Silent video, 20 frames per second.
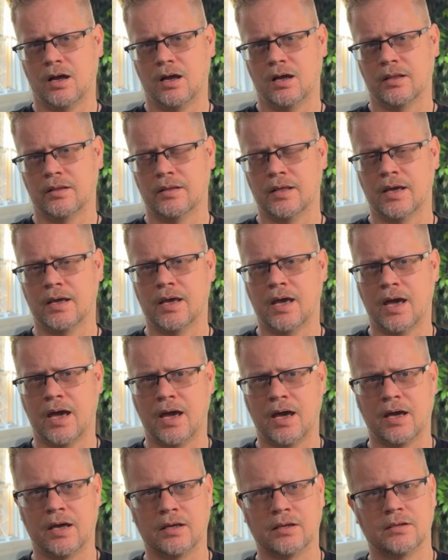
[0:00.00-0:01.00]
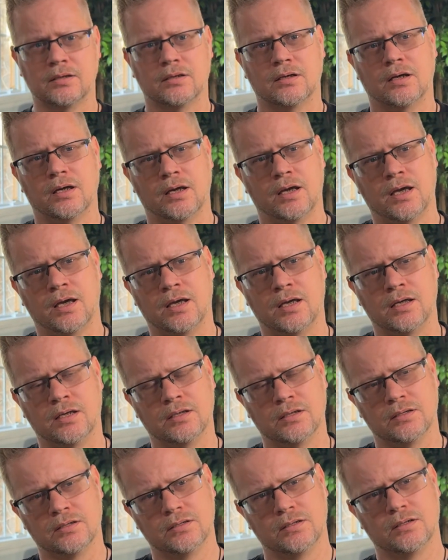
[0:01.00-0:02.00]
They had a
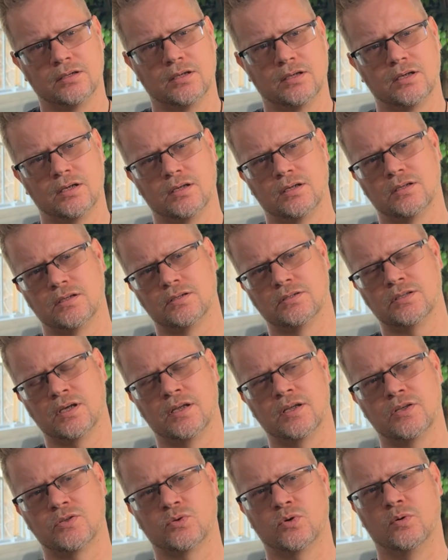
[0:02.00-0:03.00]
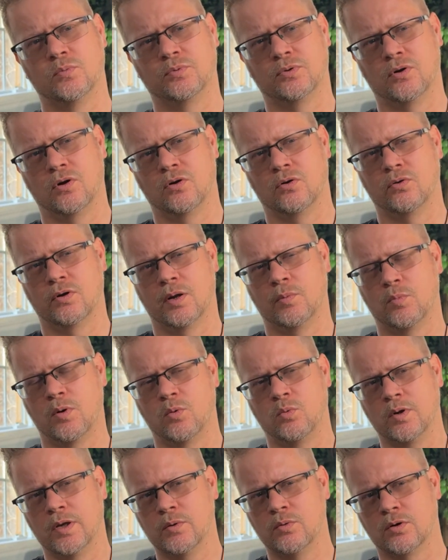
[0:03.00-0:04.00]
Sunday school program where
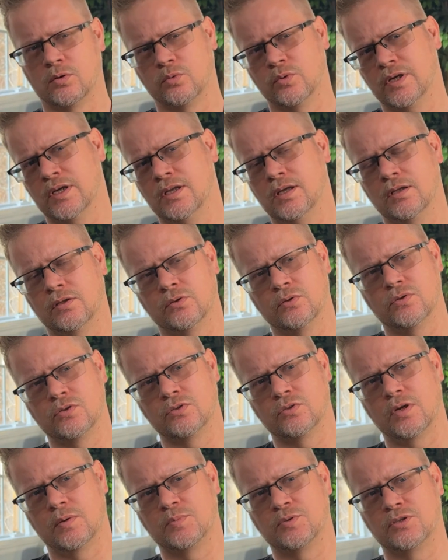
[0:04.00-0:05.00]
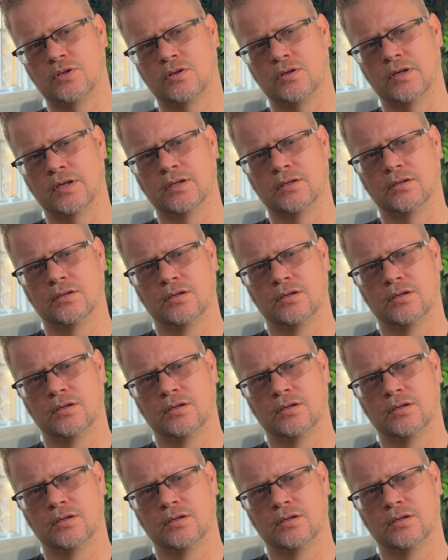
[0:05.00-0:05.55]
we were reading through scripture, and